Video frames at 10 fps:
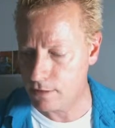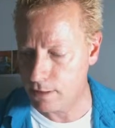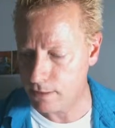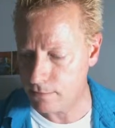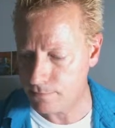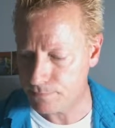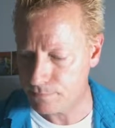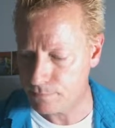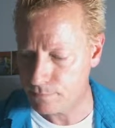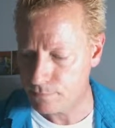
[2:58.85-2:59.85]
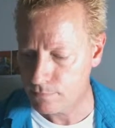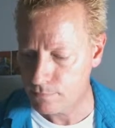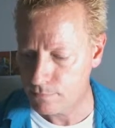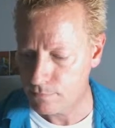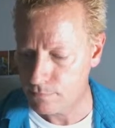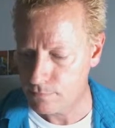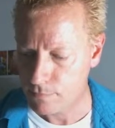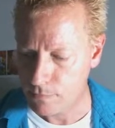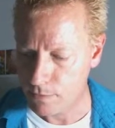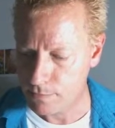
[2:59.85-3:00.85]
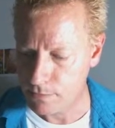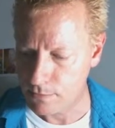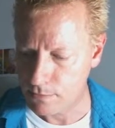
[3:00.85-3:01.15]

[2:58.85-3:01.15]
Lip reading: line. Oops,